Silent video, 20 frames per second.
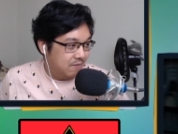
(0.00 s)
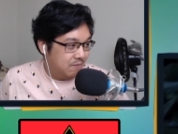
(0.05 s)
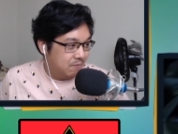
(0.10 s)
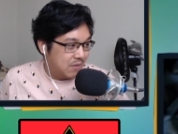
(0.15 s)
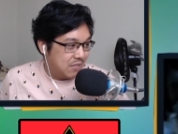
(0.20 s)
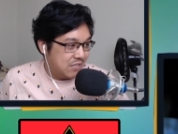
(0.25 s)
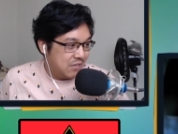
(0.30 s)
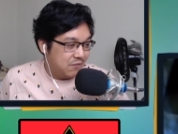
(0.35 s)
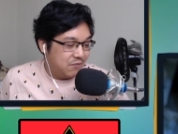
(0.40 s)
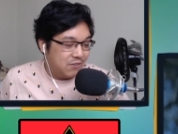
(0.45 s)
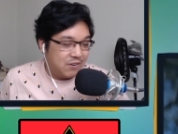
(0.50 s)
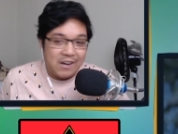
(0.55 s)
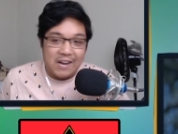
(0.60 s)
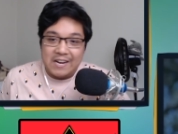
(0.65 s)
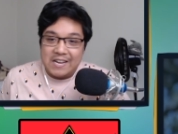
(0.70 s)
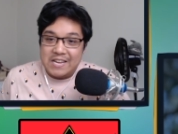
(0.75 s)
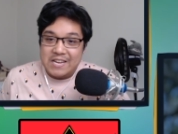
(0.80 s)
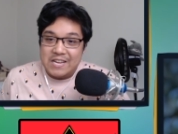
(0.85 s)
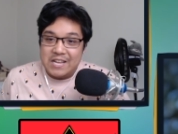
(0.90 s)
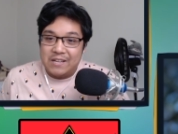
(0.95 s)
Because I
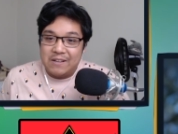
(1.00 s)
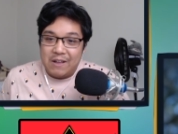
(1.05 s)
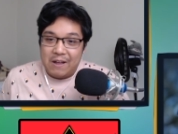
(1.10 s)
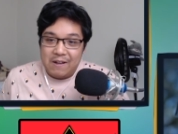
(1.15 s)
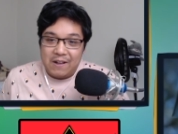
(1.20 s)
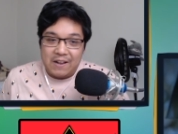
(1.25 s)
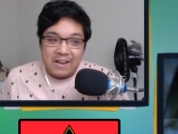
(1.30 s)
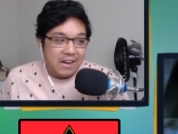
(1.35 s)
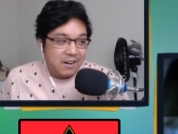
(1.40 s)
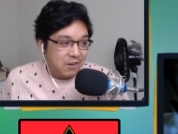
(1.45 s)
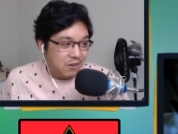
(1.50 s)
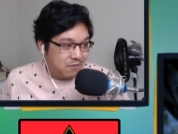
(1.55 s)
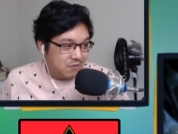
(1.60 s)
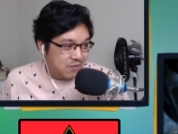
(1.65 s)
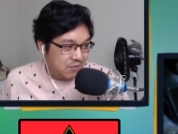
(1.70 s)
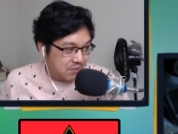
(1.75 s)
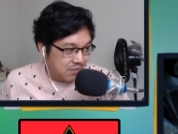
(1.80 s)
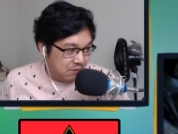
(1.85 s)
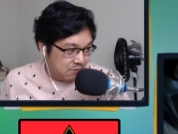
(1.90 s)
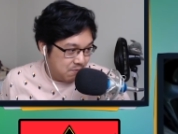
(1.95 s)
forgot, he get Gandalf
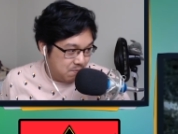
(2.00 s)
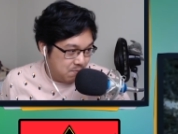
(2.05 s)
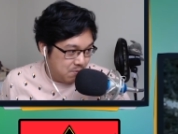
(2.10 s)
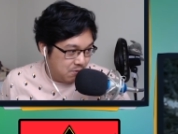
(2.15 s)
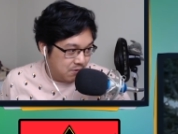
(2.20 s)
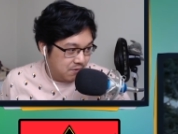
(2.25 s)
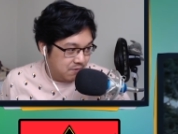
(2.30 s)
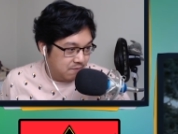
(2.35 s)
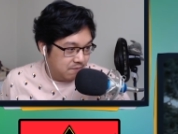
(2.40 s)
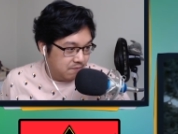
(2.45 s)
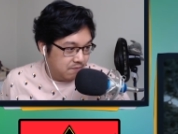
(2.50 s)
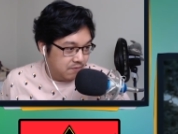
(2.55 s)
does get reborn.